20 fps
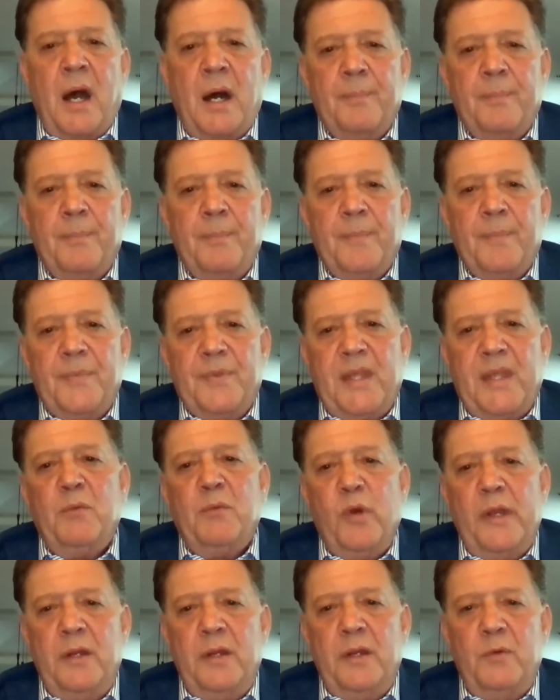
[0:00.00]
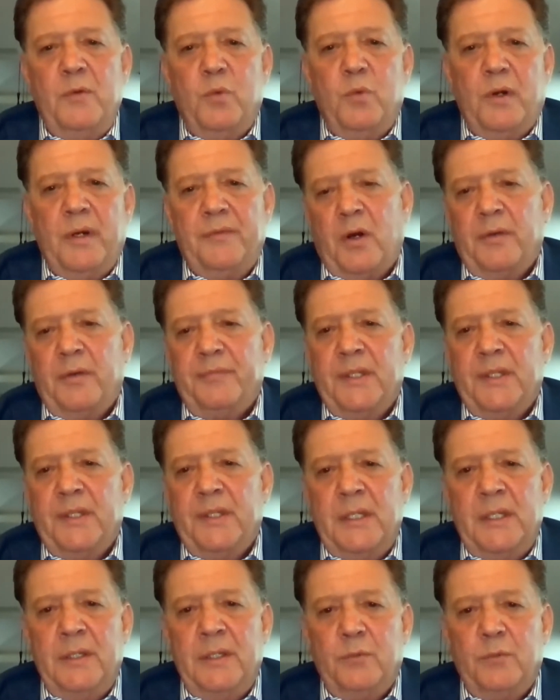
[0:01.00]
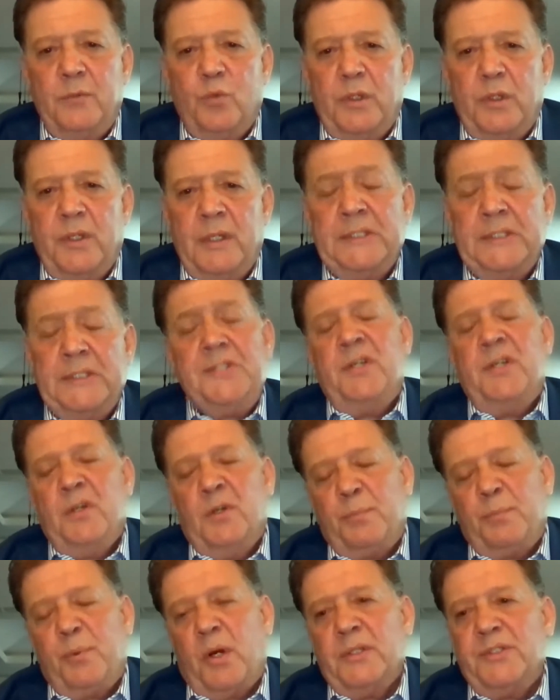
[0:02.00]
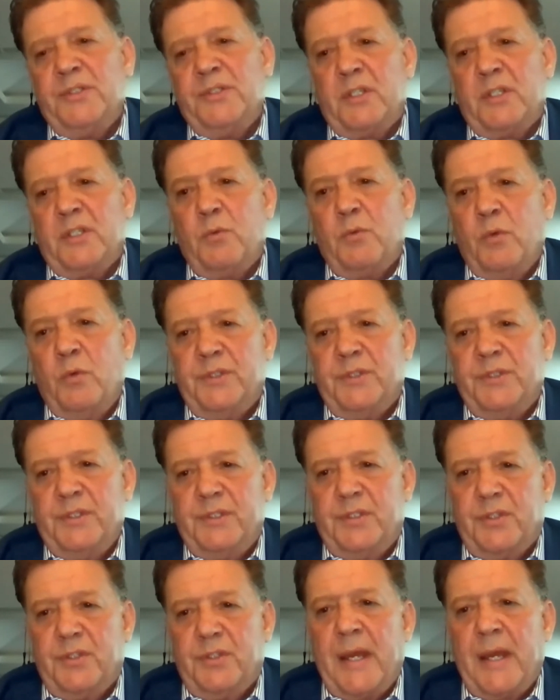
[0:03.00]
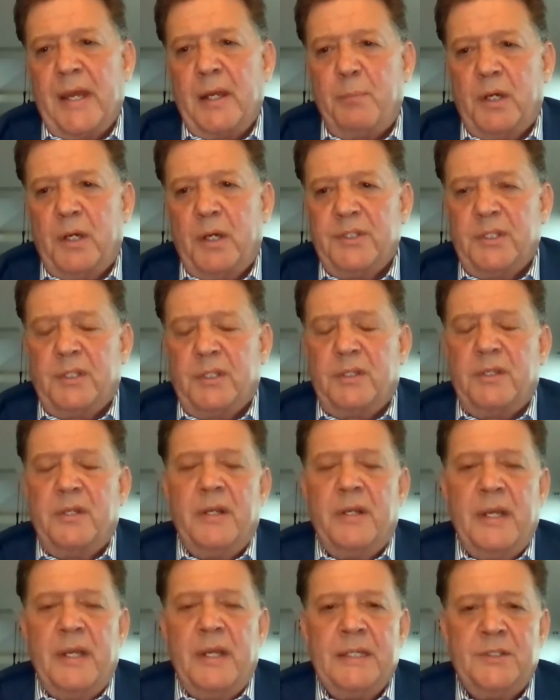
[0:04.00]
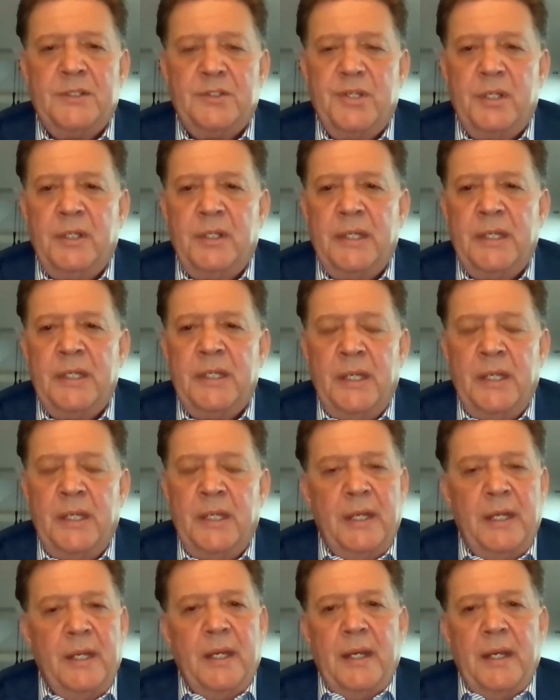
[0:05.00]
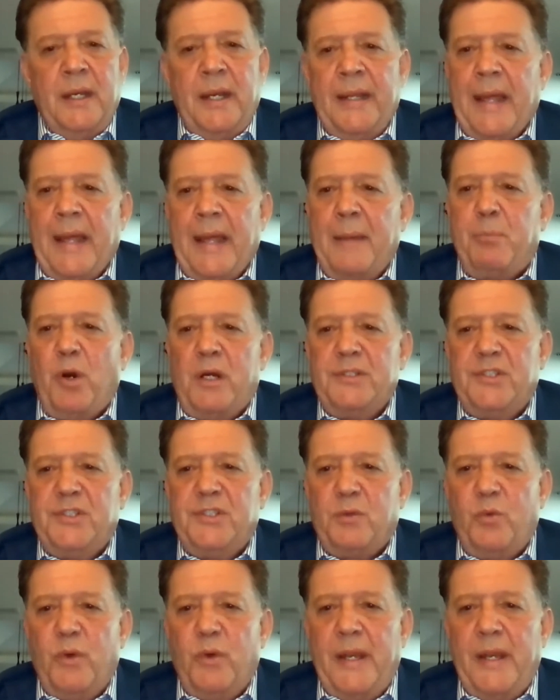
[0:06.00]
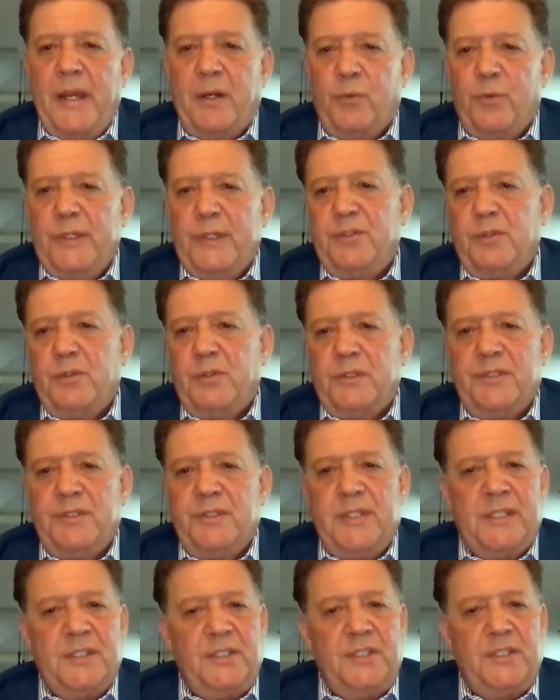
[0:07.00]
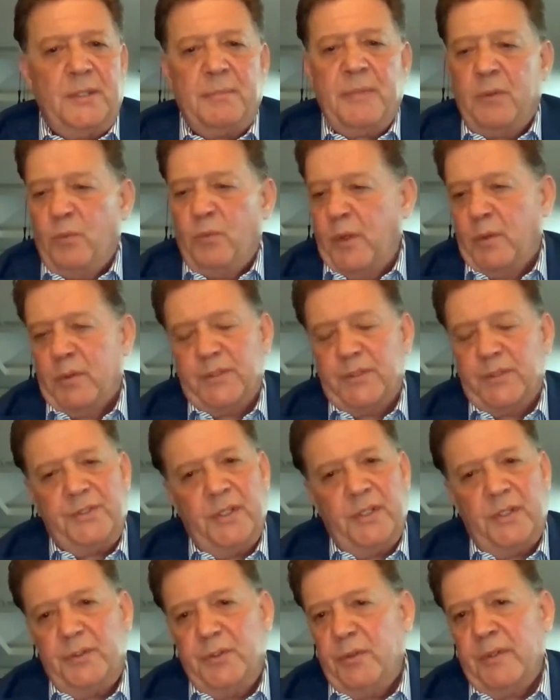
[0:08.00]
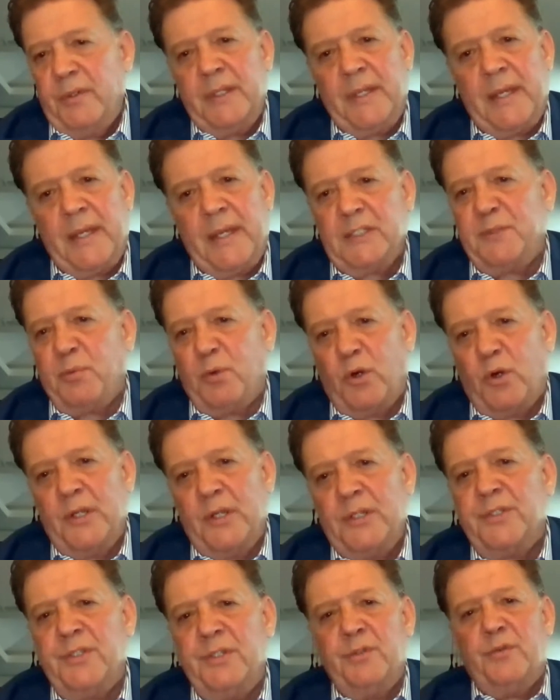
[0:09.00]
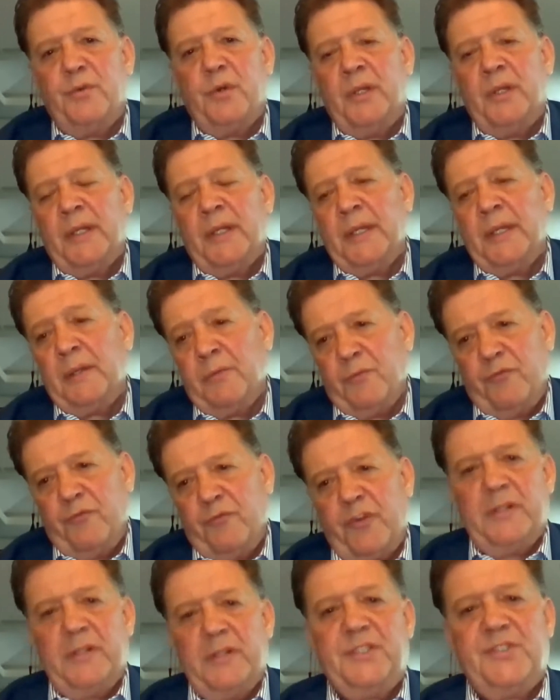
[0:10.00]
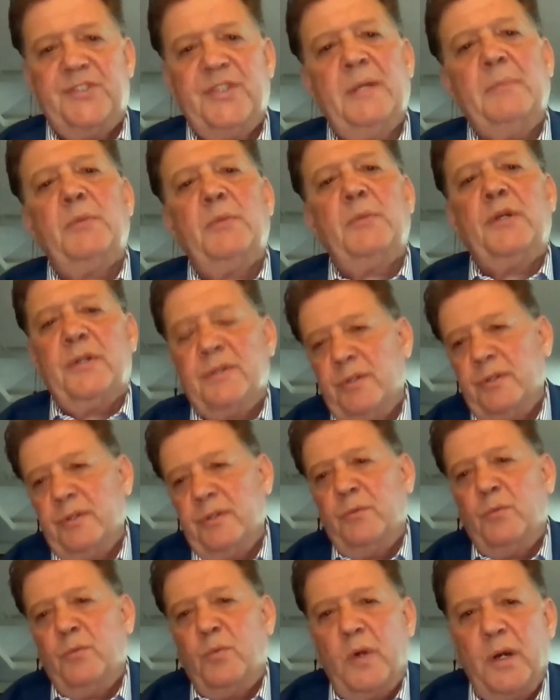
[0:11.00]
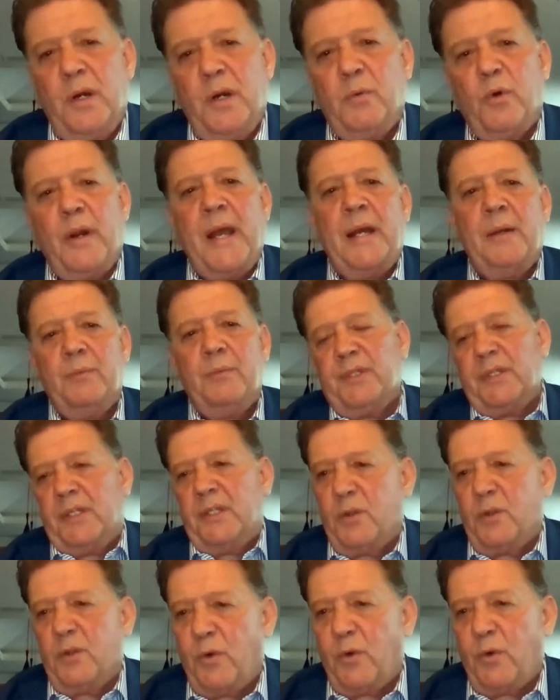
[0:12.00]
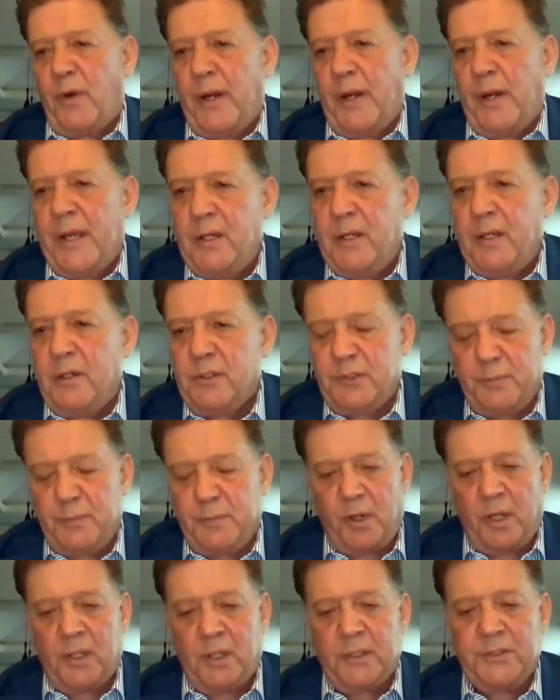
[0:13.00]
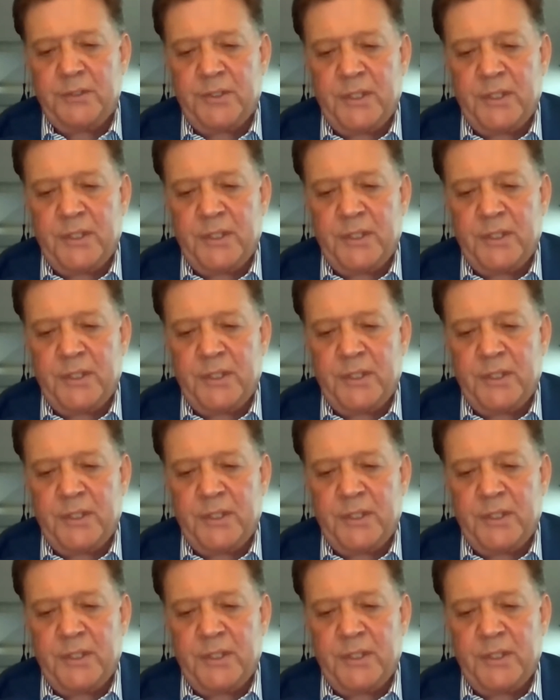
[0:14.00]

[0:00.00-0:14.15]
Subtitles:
Then we were involved in the Relincio project, which is a tech project today in Chile. And that project, we had a resource estimate. We were still doing exploration drilling, very similar to where we're at with the Cangrejos project.